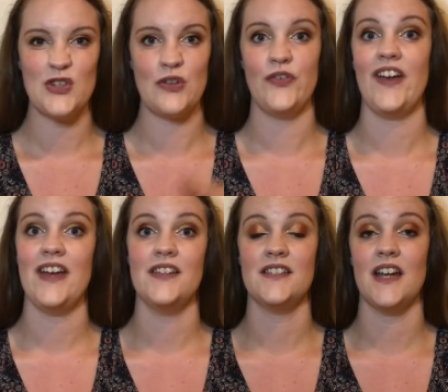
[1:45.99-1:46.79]
So the
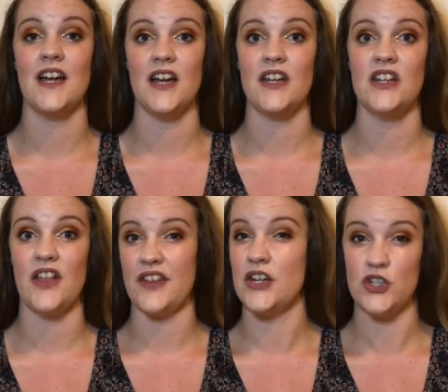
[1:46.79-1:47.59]
first and
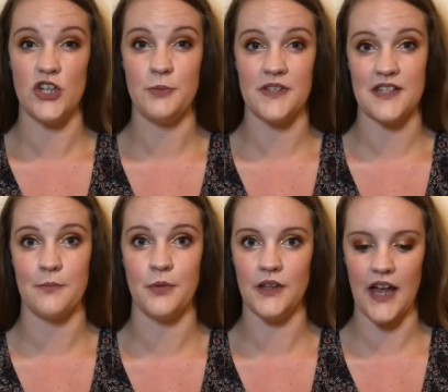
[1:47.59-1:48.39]
I think cheapest
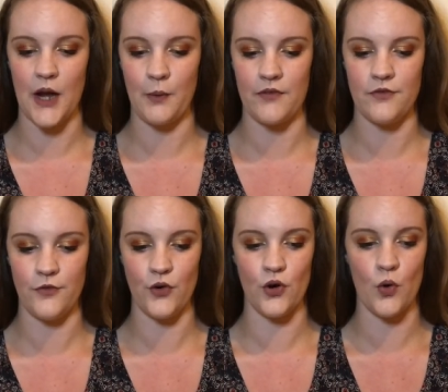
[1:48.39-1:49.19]
sample that I went
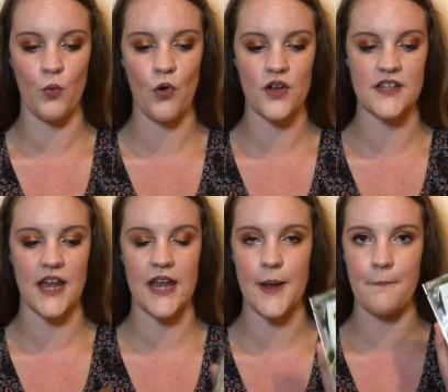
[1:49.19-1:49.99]
for was
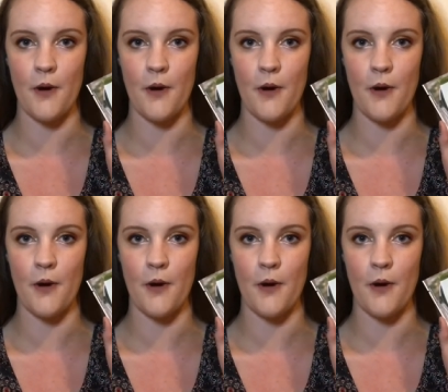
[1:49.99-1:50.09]
a